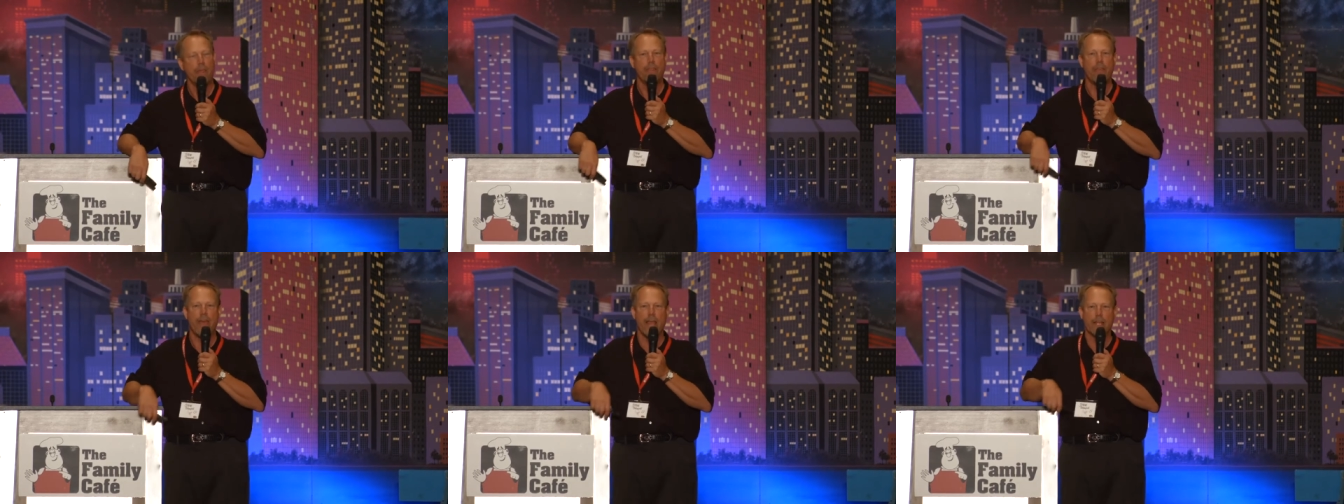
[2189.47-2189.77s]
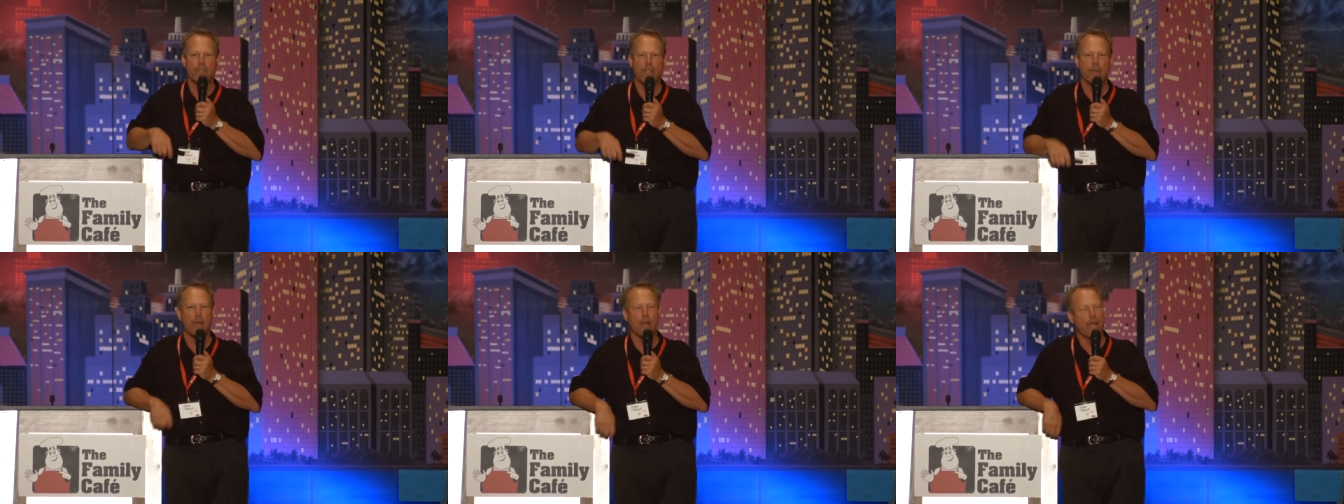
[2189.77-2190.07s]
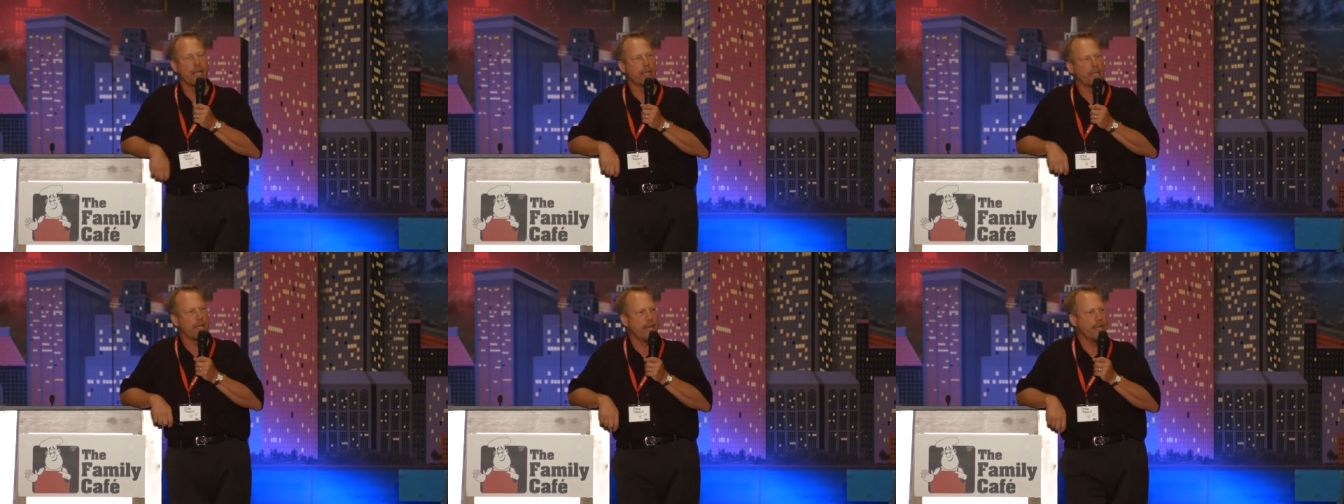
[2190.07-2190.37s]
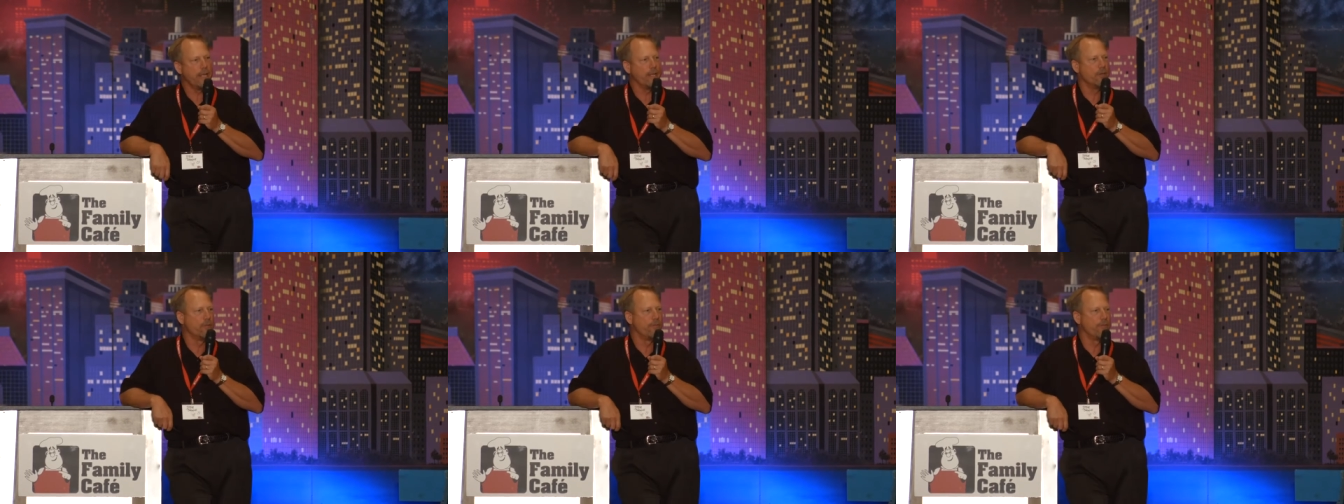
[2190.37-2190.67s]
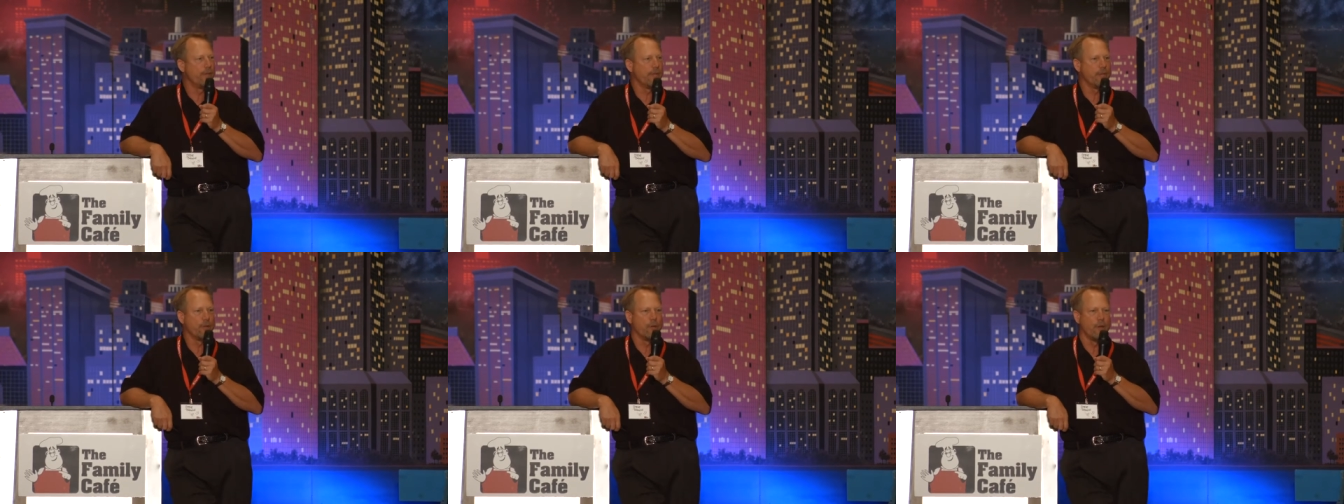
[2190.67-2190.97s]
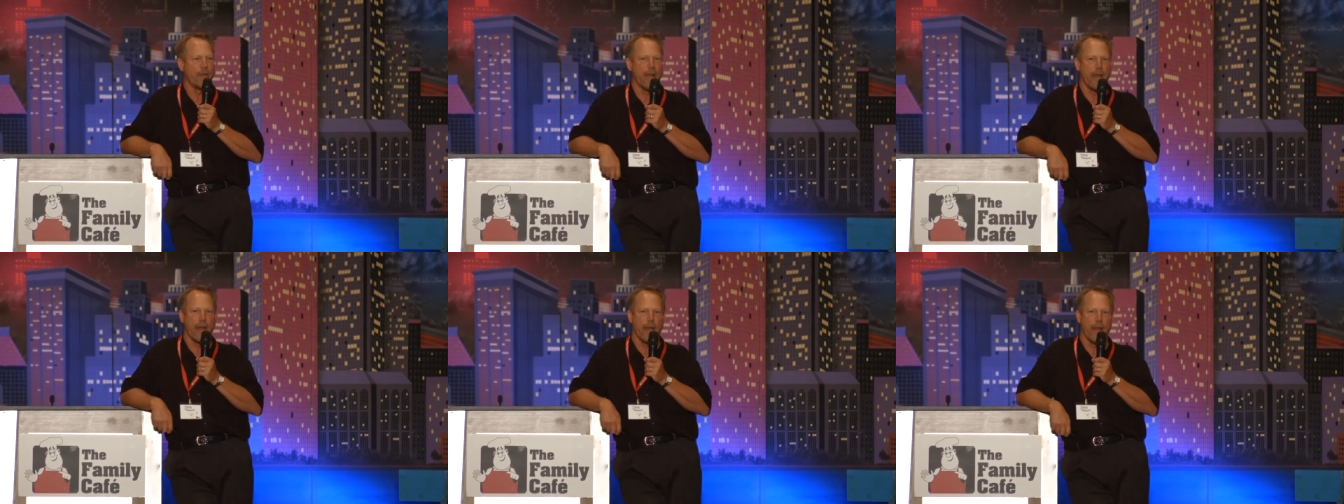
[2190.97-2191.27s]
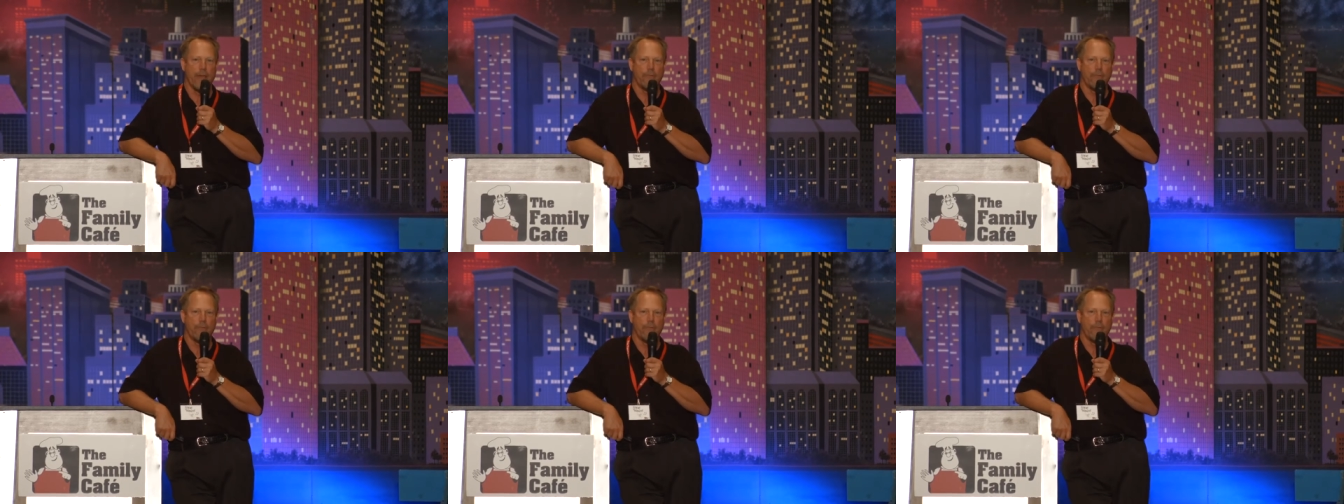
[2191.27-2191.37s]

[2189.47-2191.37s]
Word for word: That's all right, Katie, you'll figure it out.